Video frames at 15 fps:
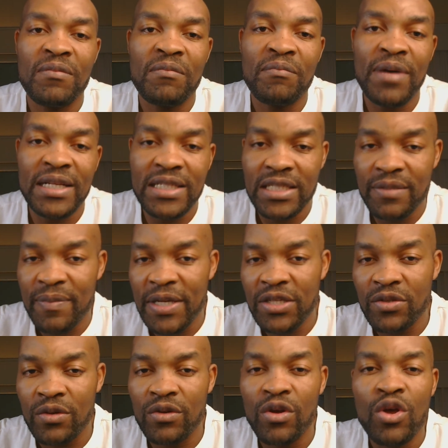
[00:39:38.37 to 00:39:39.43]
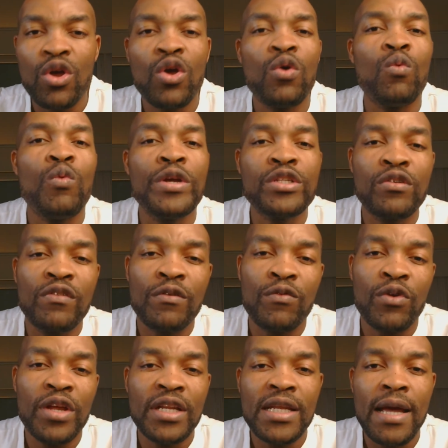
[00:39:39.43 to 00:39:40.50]
participation. Which of the
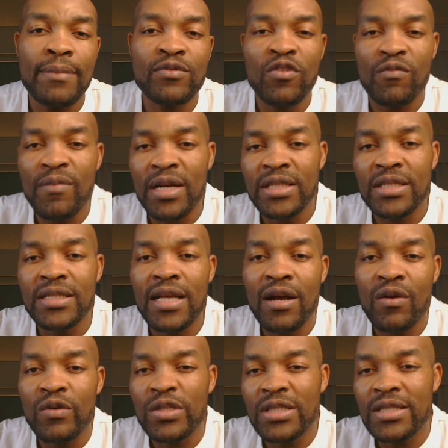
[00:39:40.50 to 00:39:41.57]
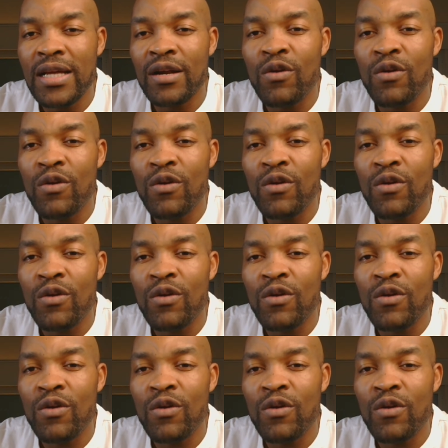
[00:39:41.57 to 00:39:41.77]
following types of matches are considered